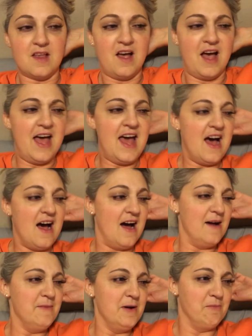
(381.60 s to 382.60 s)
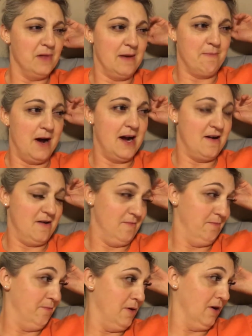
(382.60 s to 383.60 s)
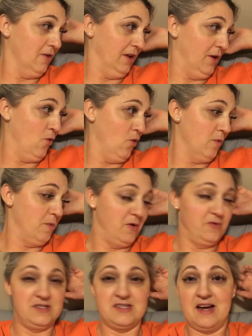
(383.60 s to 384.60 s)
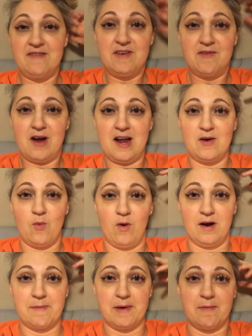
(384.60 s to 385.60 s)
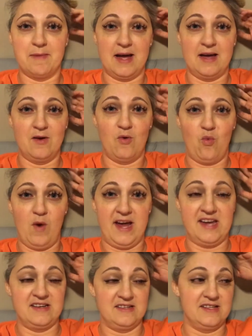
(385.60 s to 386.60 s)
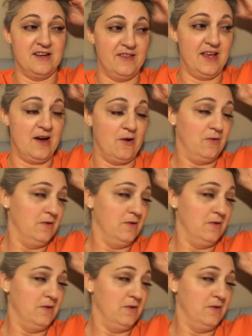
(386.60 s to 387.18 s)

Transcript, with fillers: I ha I'm gonna blame mine on partly hormones. I've never had to worry about my weight until now.